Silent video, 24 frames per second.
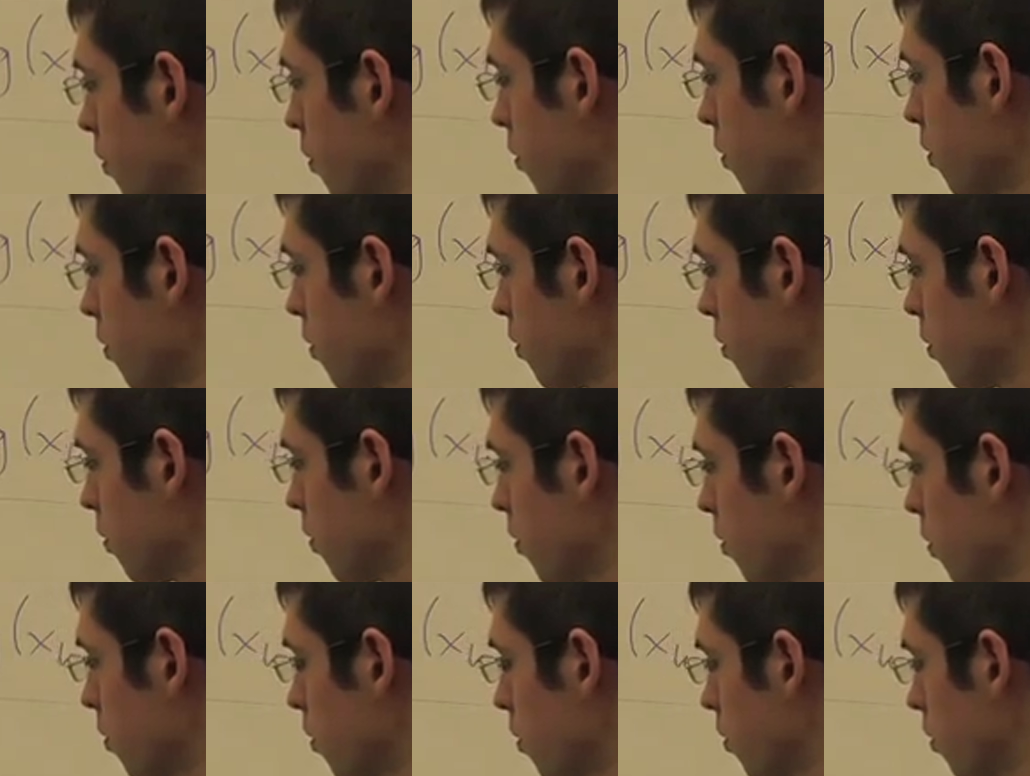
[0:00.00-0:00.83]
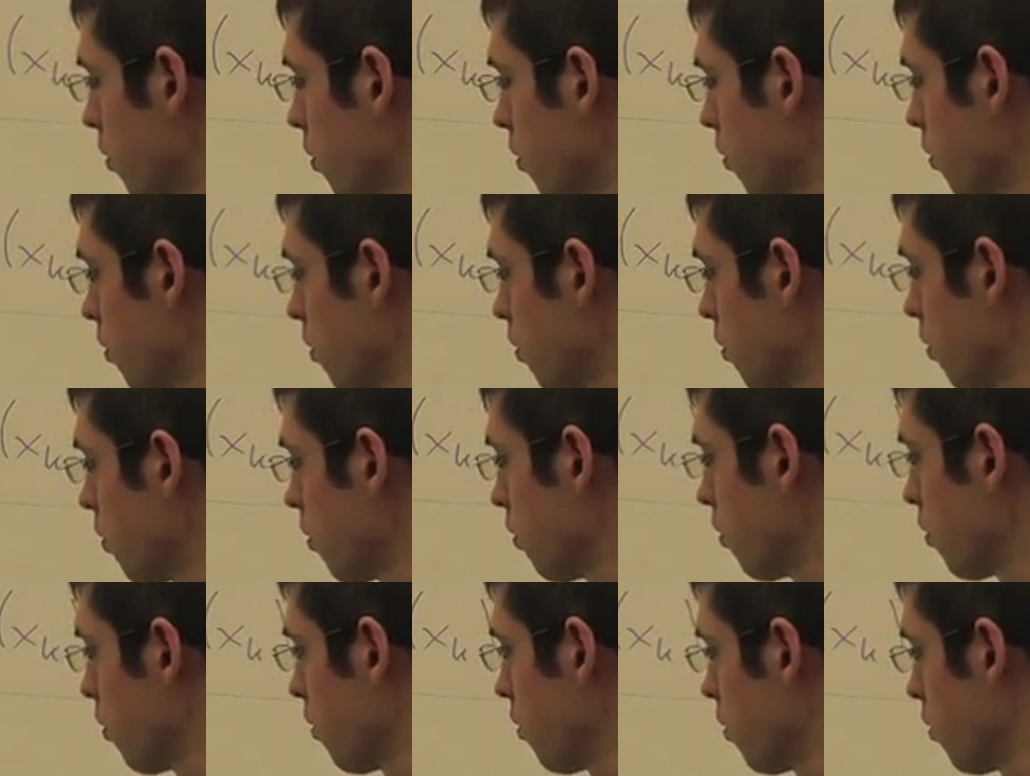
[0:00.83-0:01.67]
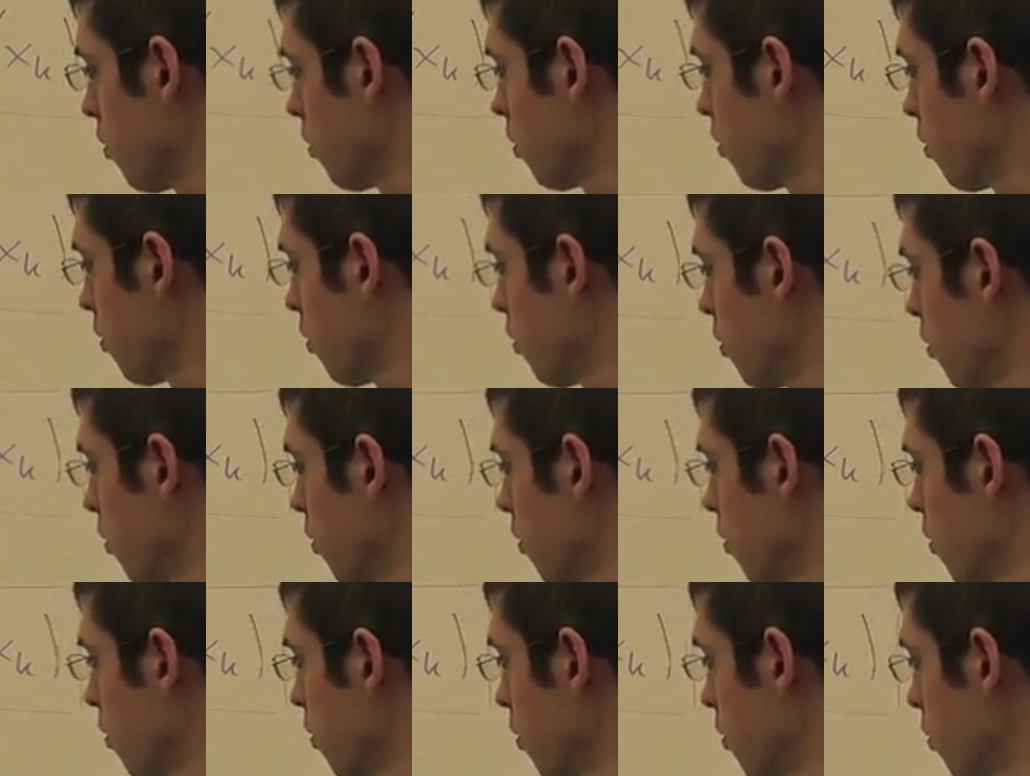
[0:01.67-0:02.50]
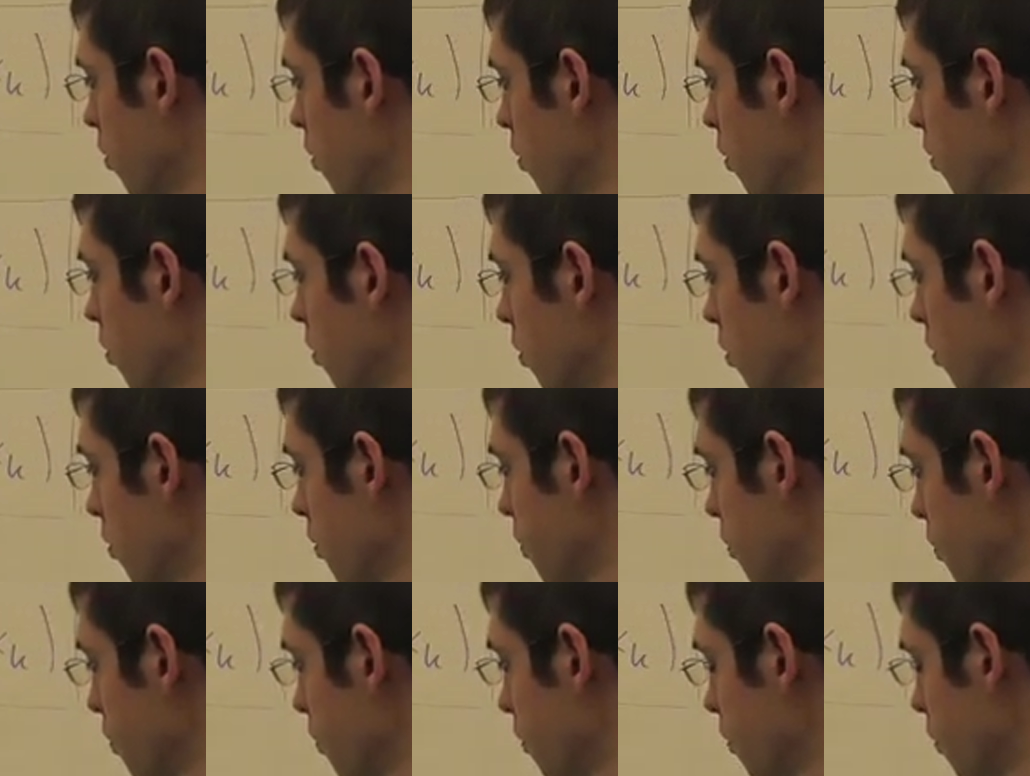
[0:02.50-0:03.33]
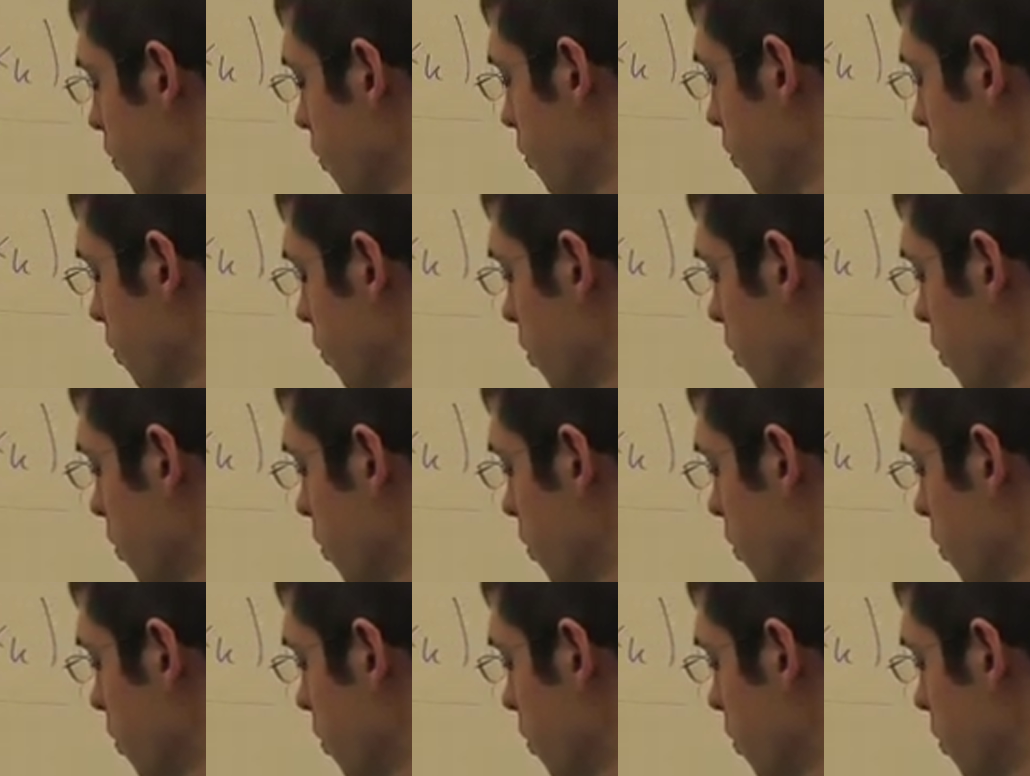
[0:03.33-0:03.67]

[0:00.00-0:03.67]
(silence)